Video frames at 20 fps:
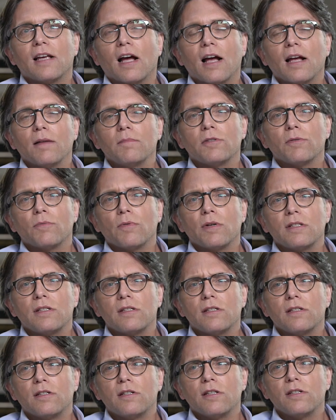times, it
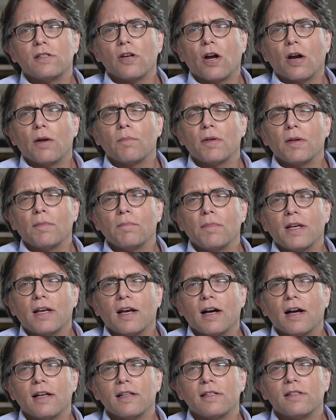was disarming
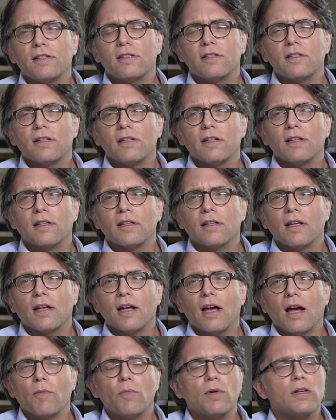because
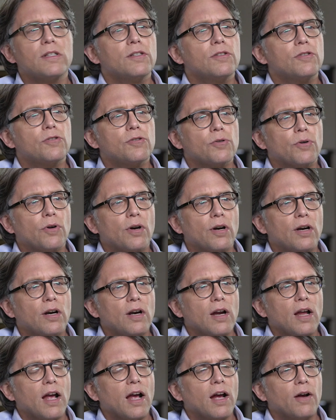I wasn't
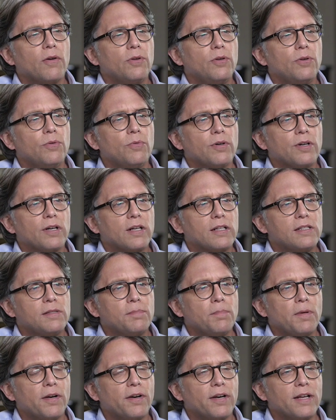sure how you were
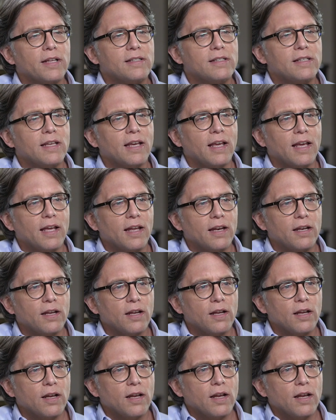experiencing it,